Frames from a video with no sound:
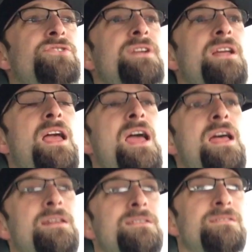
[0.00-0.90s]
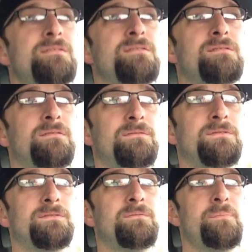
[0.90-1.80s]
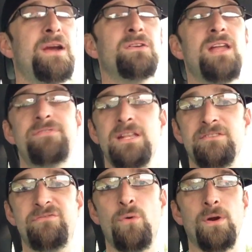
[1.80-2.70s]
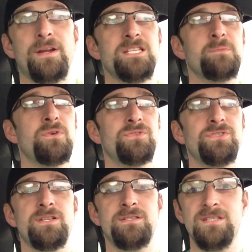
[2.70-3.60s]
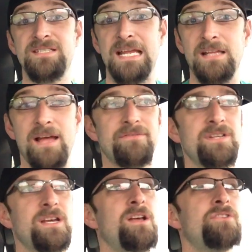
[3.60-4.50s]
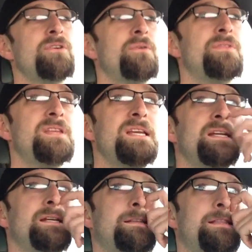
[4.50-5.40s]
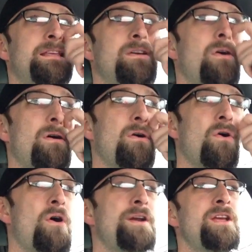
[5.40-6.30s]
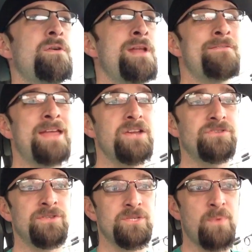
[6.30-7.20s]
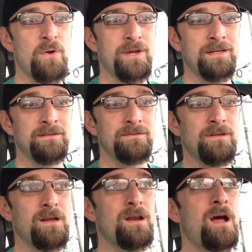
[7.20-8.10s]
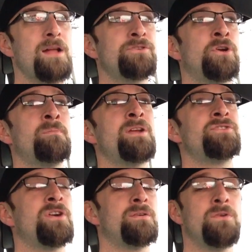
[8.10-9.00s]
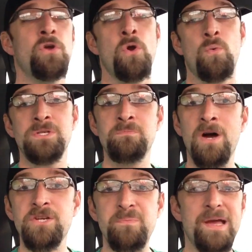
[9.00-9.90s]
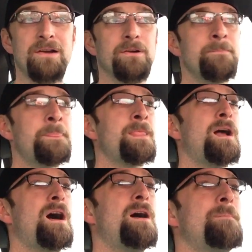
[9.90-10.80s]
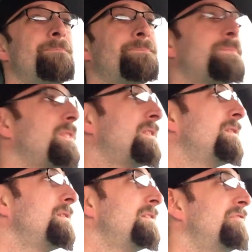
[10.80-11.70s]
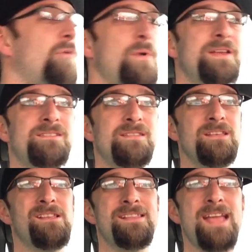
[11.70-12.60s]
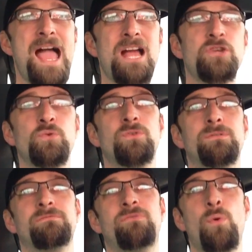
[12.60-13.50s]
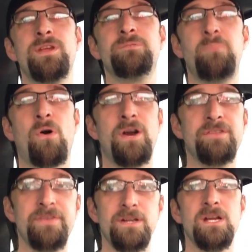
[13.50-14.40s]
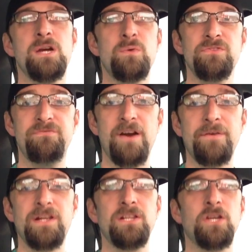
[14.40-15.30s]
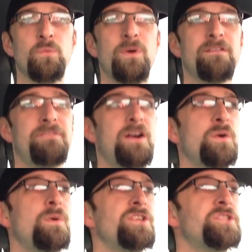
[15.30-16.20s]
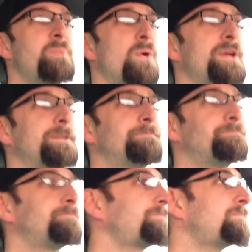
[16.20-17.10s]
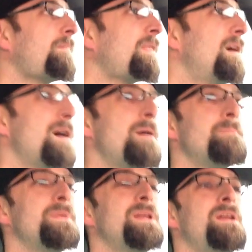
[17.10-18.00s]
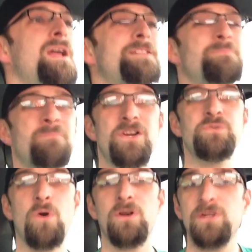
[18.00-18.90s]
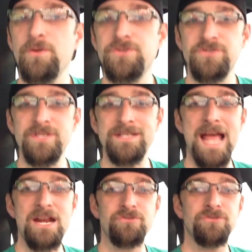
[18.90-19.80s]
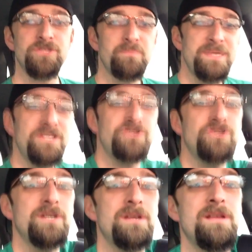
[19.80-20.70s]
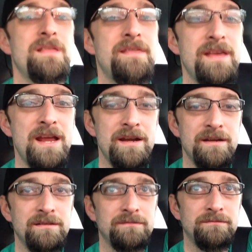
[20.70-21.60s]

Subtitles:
Street and bear left at the fork as opposed to just stay left. So the audio navigation, the spoken turn by turn was much better. The voice, the actual voice part of it was very clear, very well spoken. It's much more closer to natural speech than,